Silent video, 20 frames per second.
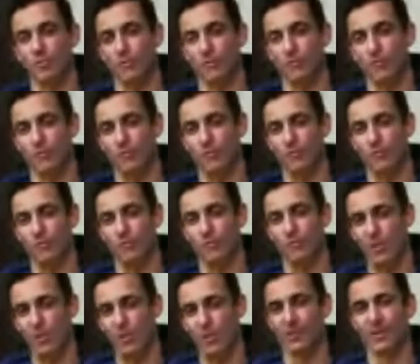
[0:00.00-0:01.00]
a fear of
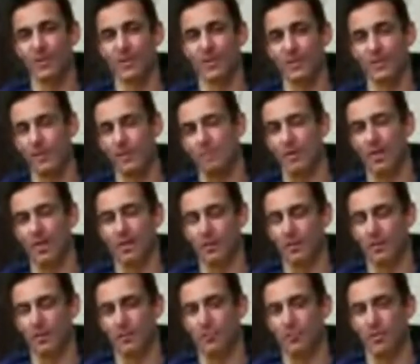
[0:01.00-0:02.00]
it as they might
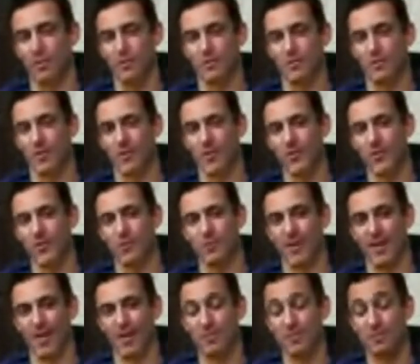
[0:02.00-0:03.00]
in other parts of the country
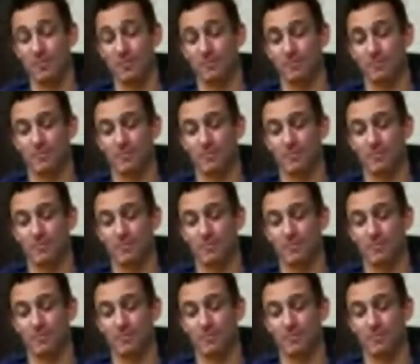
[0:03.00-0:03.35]
perhaps.